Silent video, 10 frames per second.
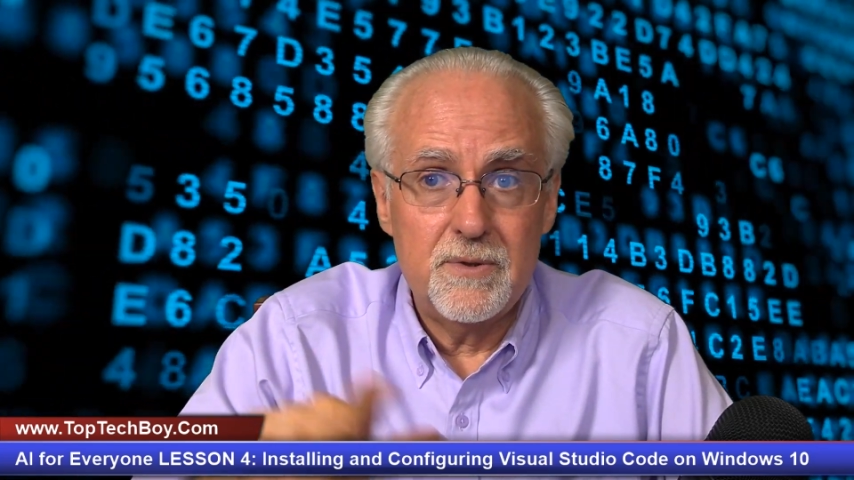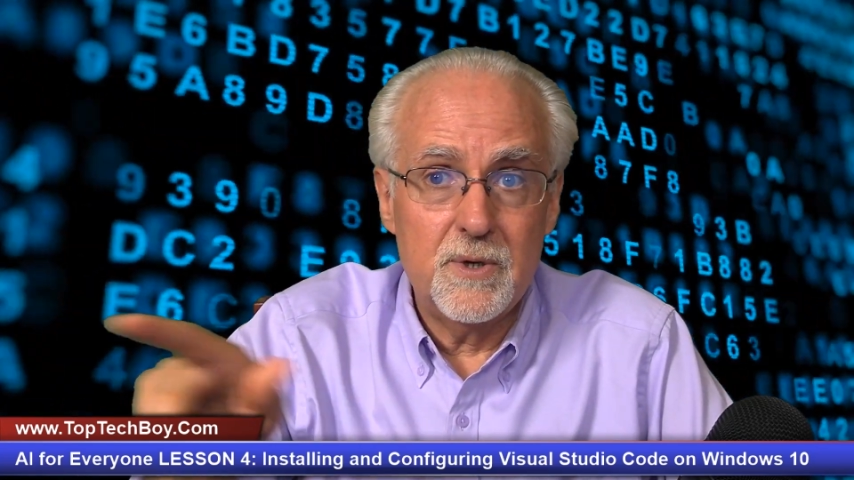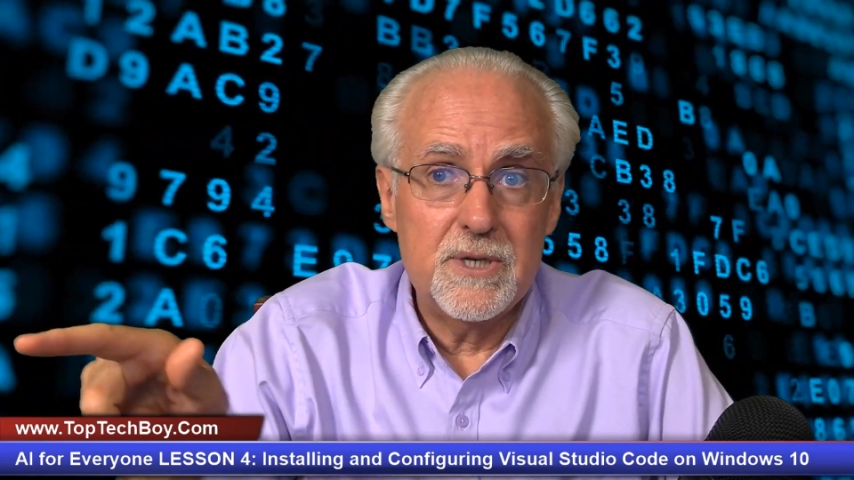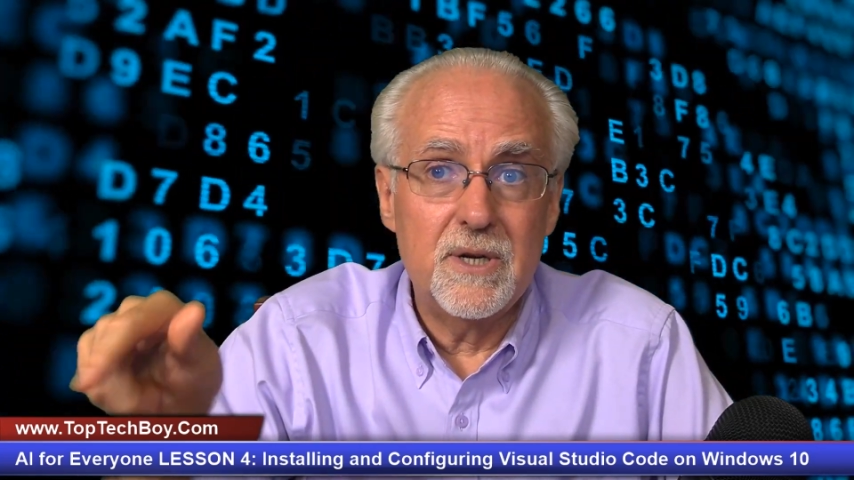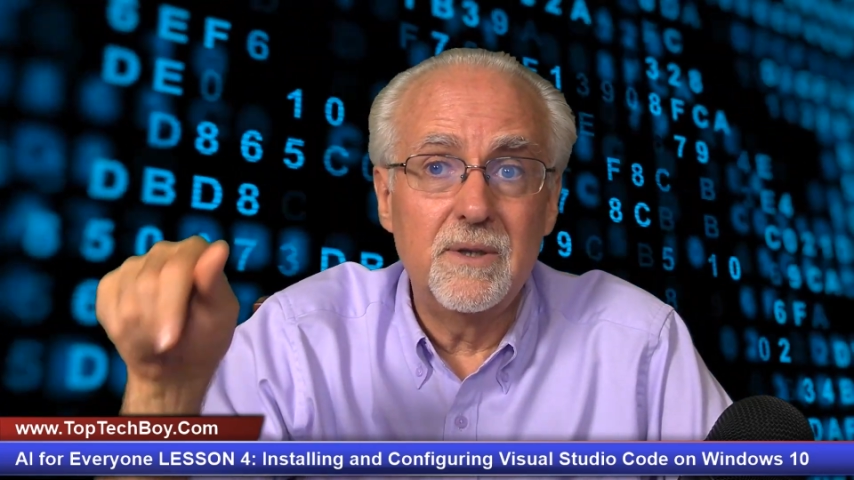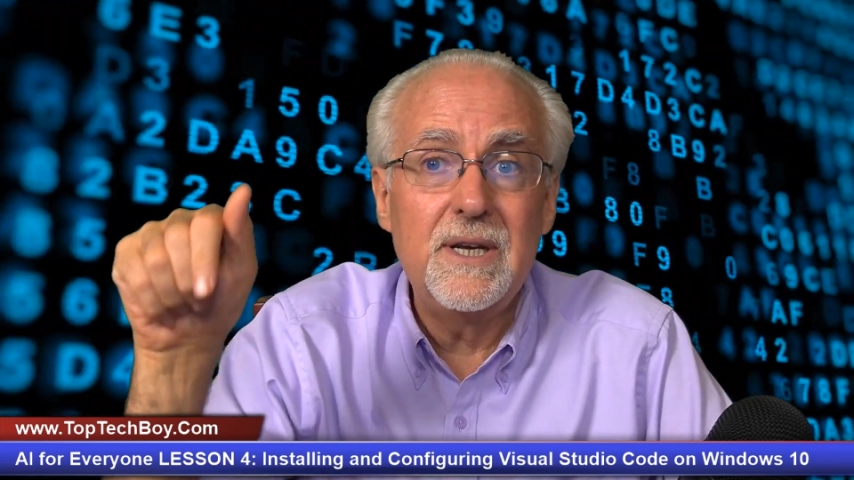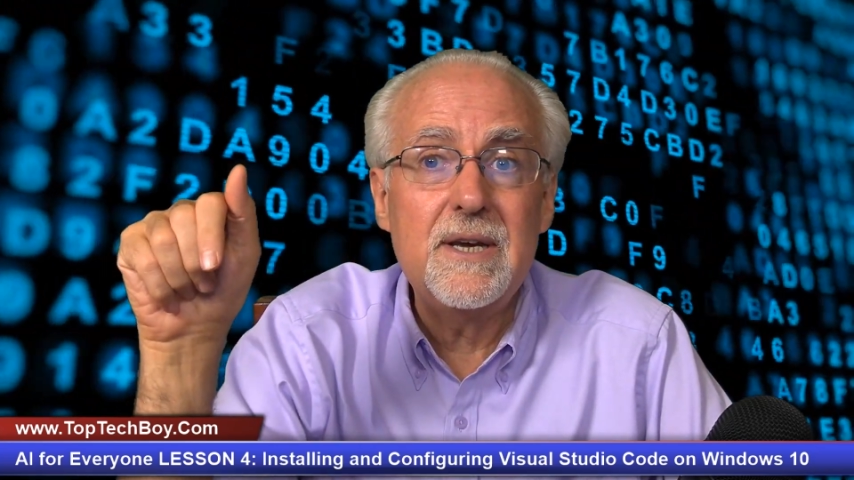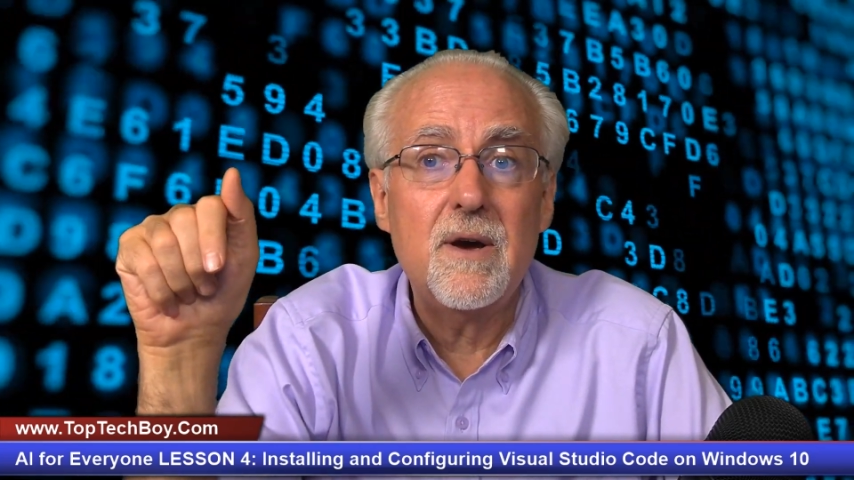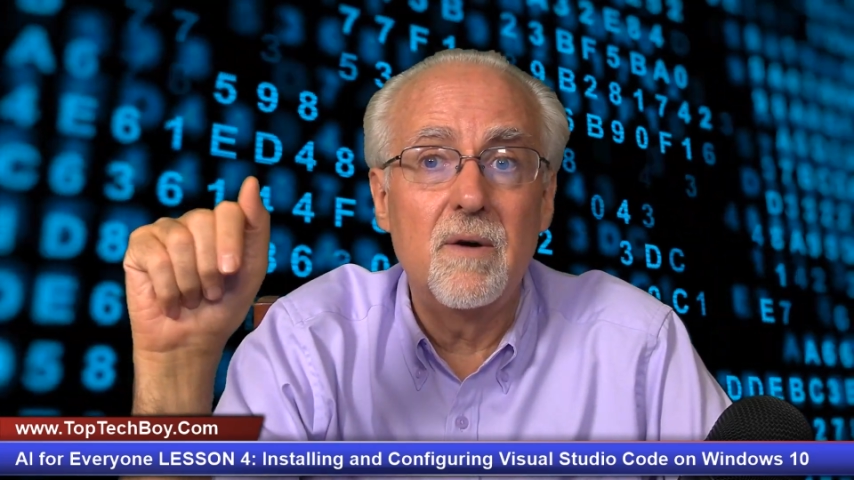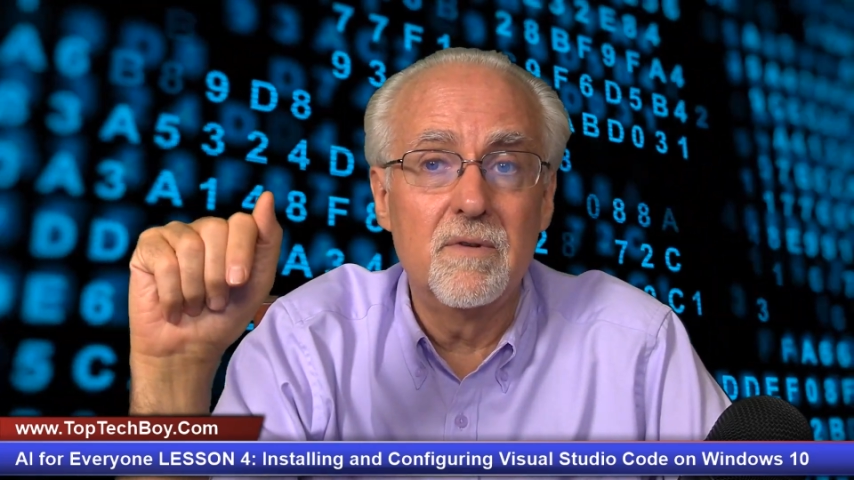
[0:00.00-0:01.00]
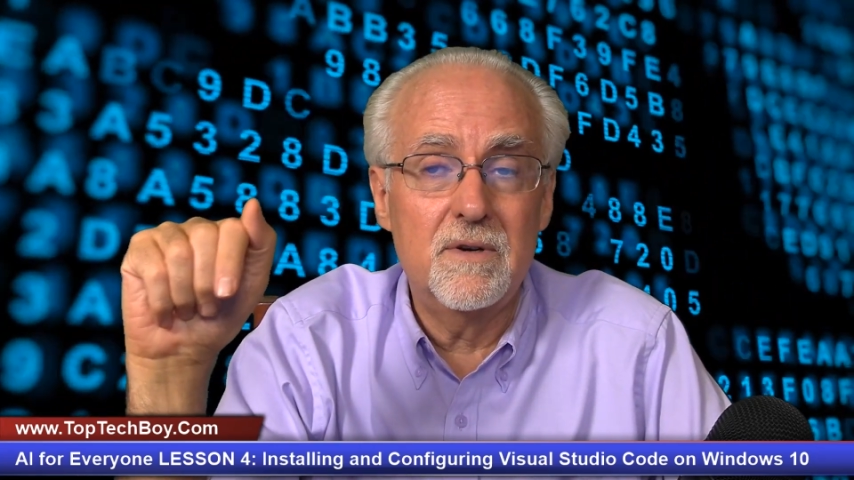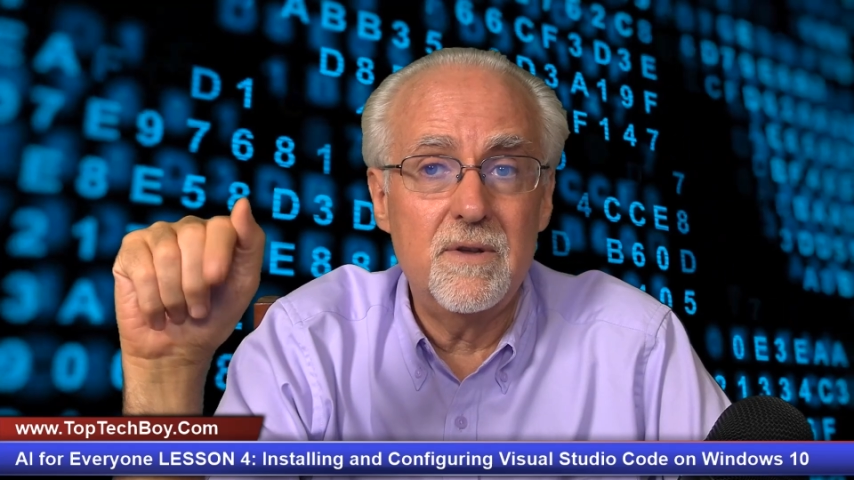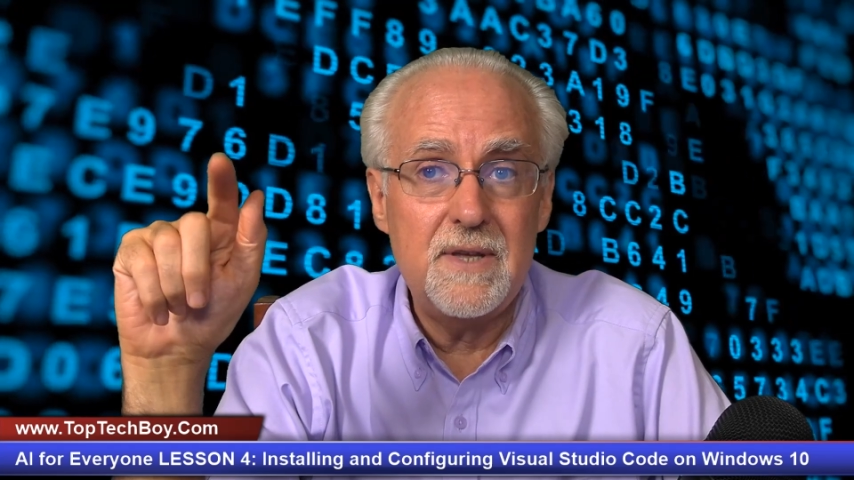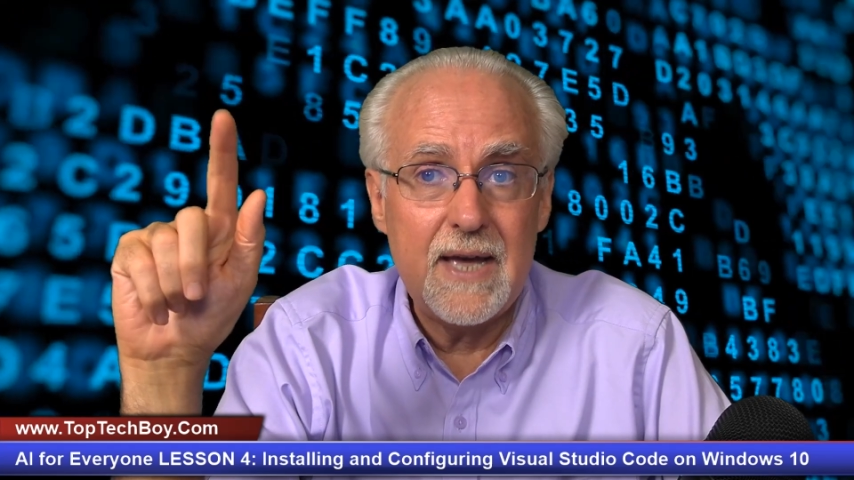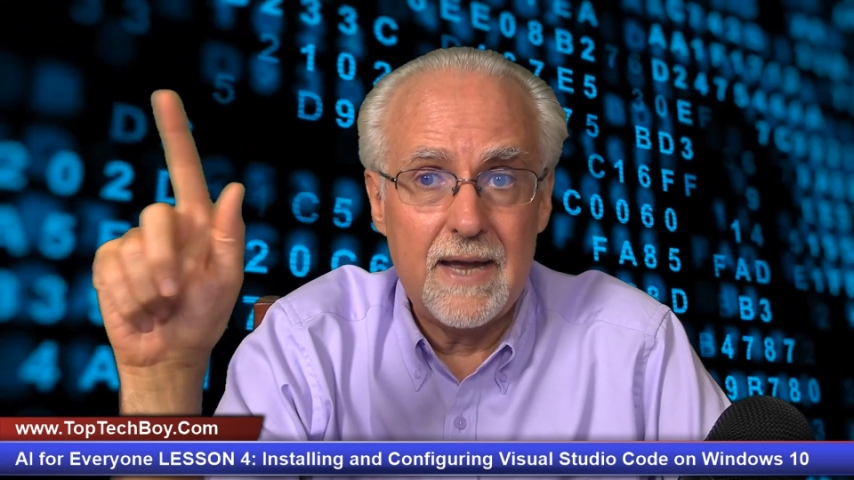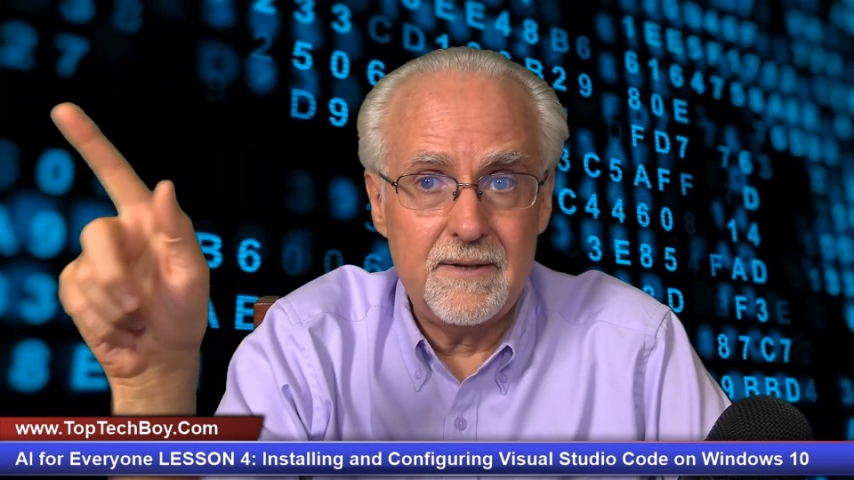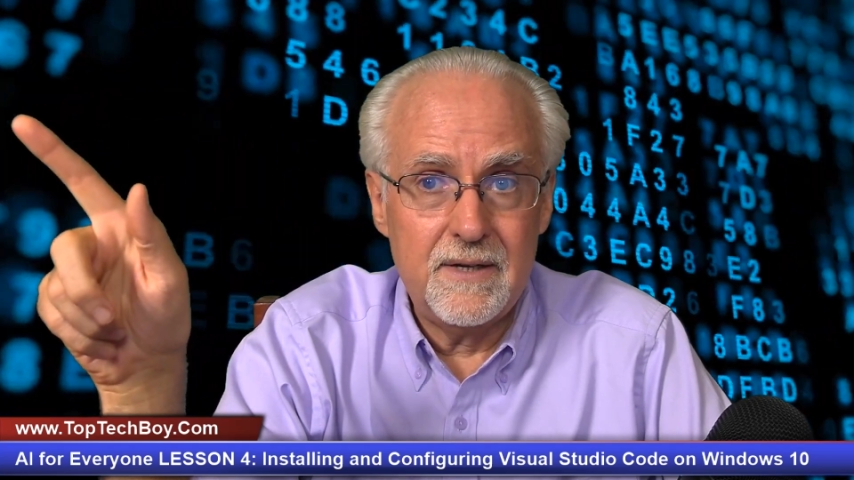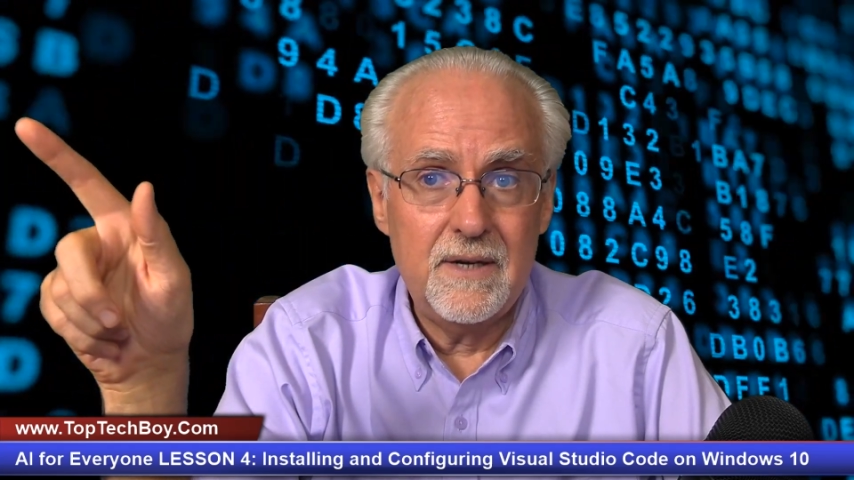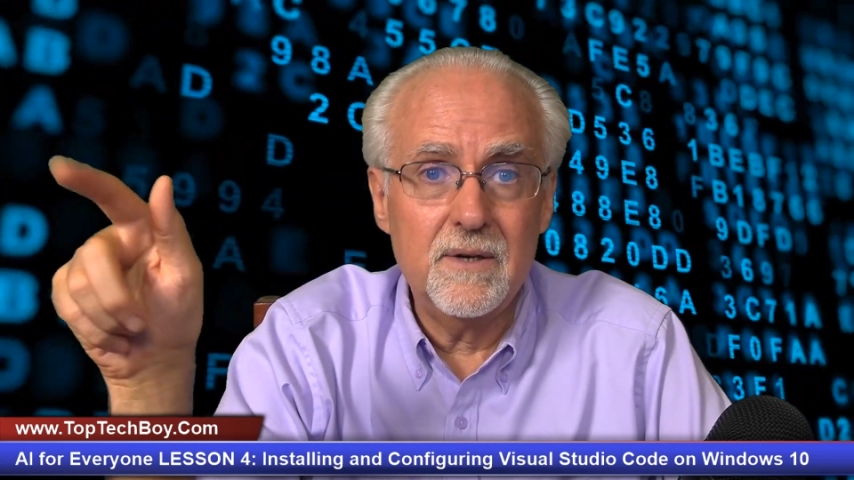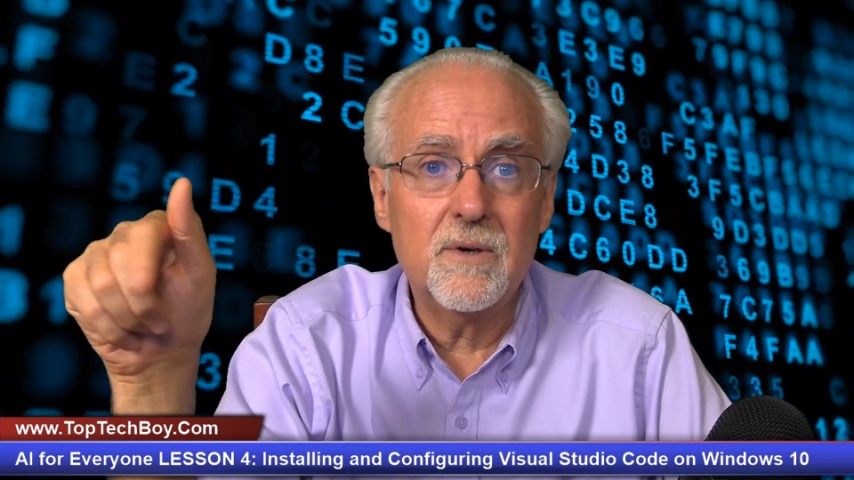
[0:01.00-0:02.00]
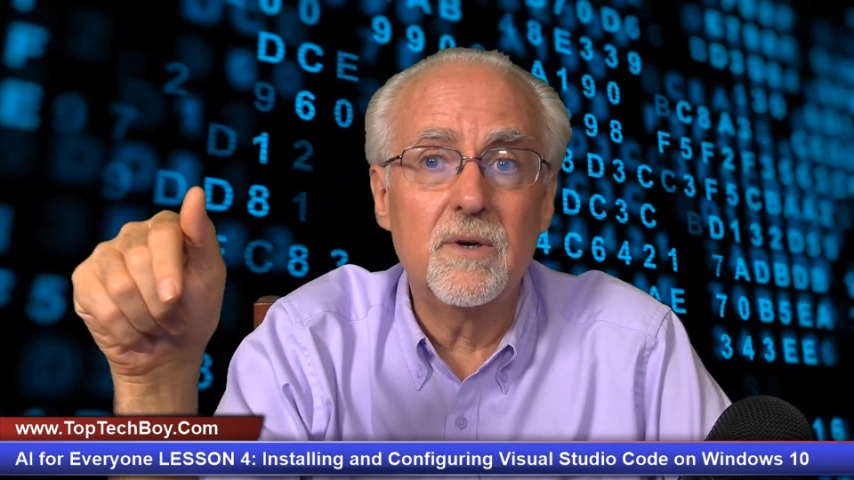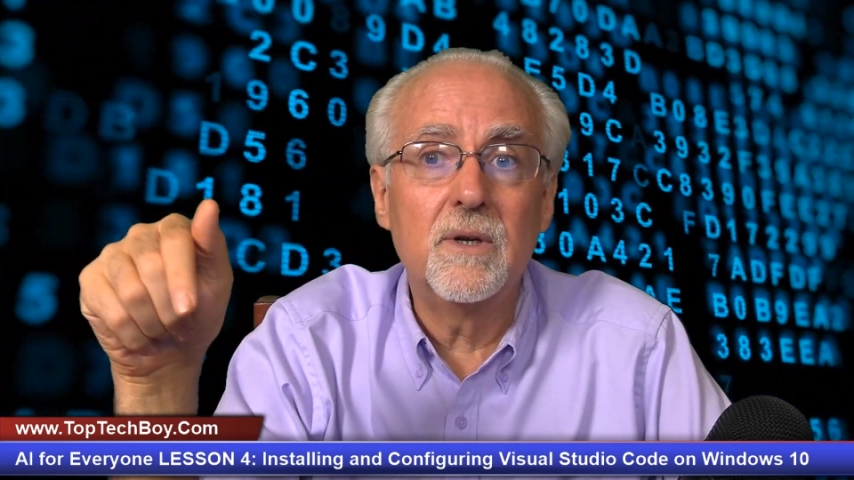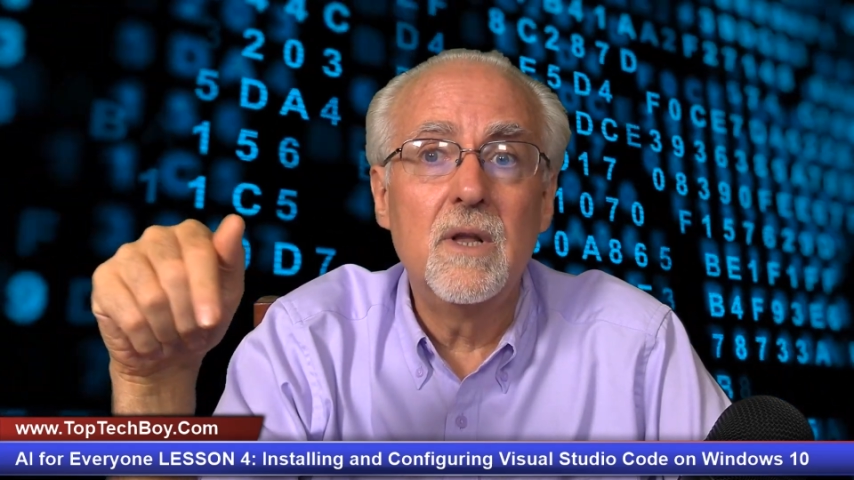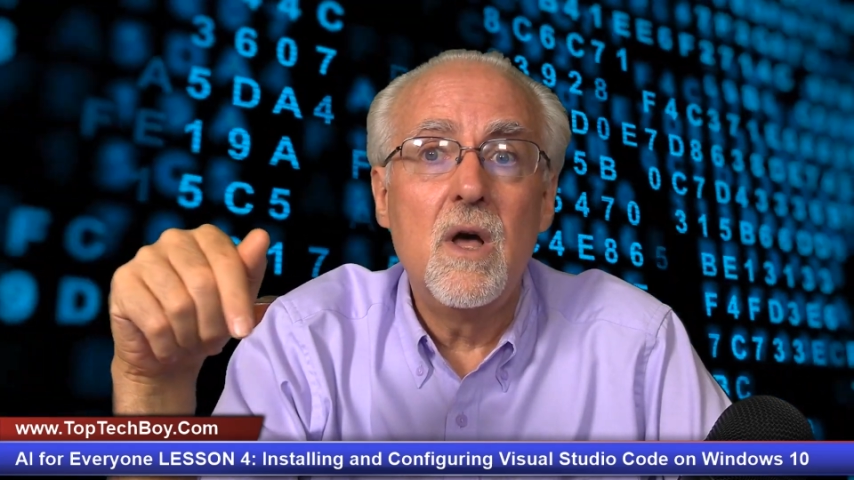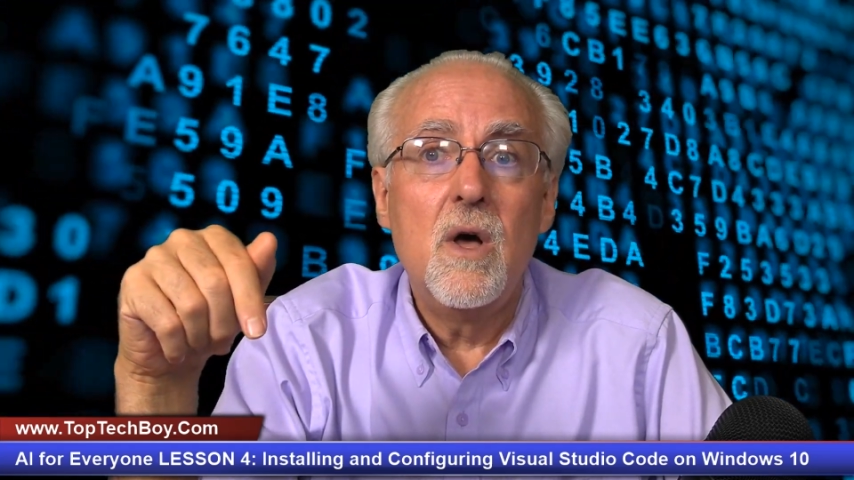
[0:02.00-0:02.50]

There is a link over to the identical